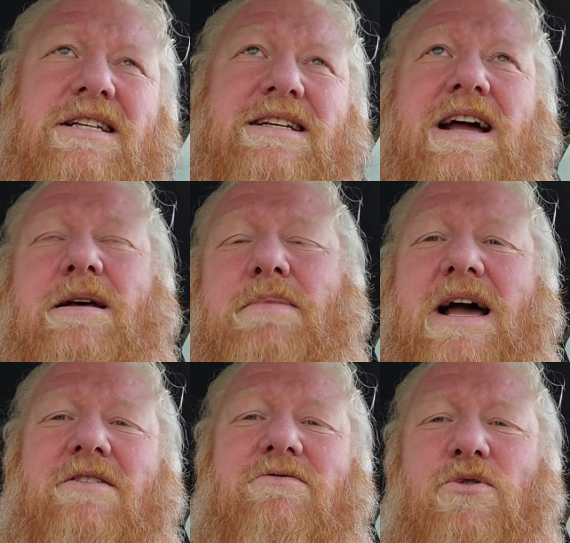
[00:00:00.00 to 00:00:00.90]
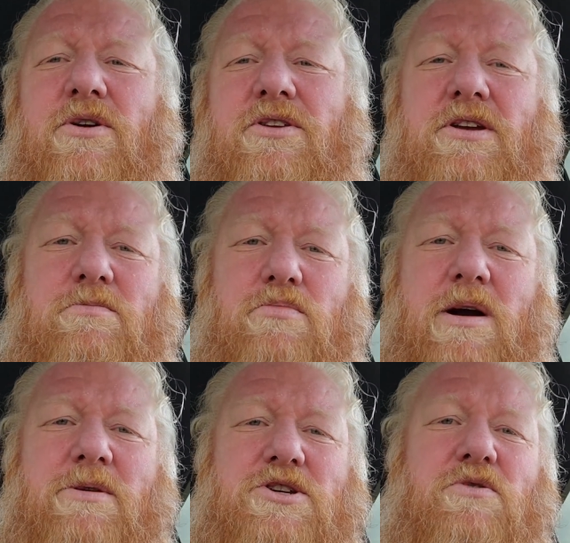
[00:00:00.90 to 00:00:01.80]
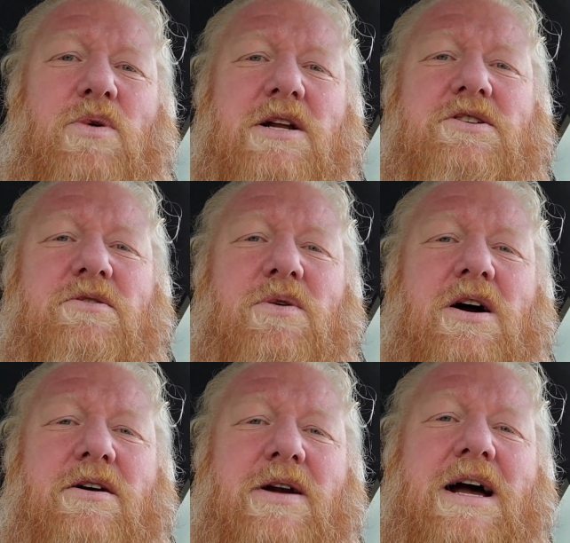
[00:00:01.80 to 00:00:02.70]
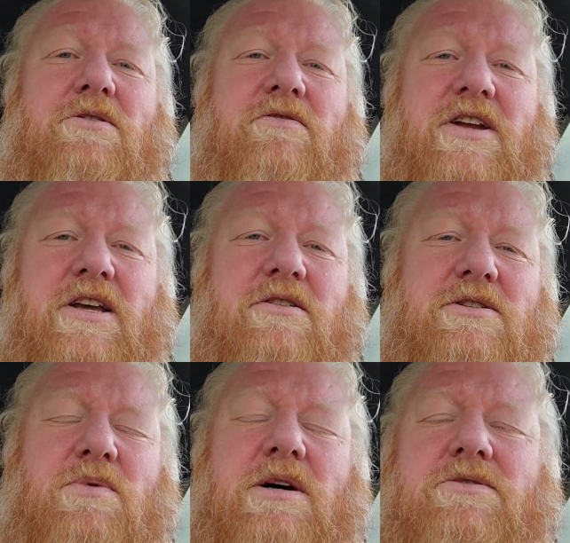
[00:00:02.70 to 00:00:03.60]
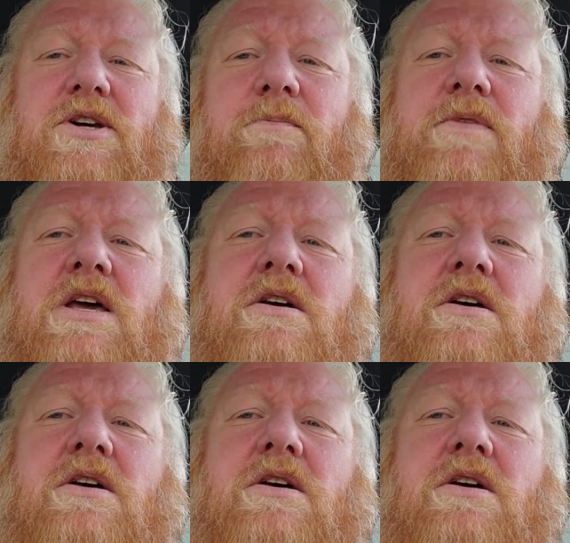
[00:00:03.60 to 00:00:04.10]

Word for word: it's kind of back and forth that you probably should watch the walk around video as well. So